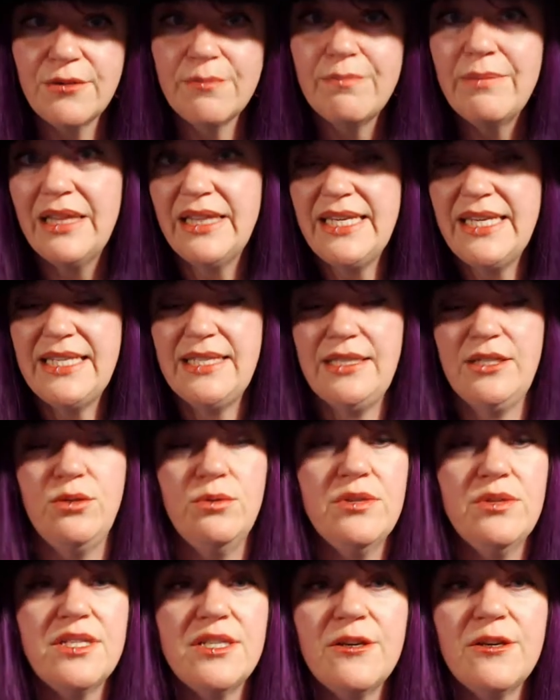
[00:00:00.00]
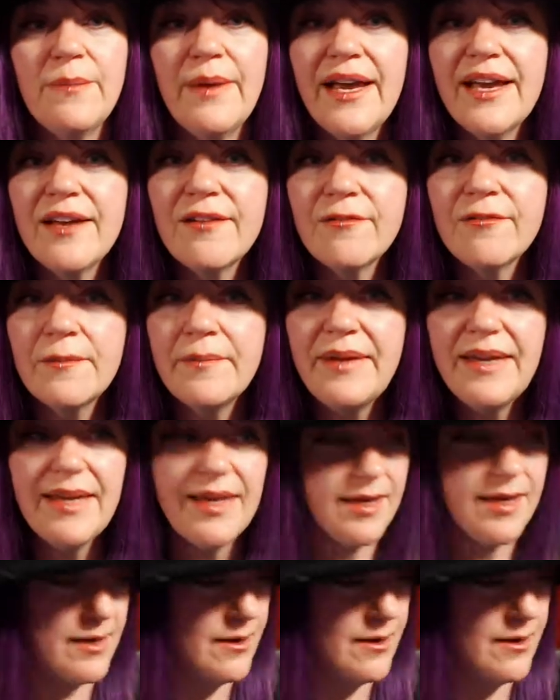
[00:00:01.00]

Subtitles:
at least the tools that you're buying from me,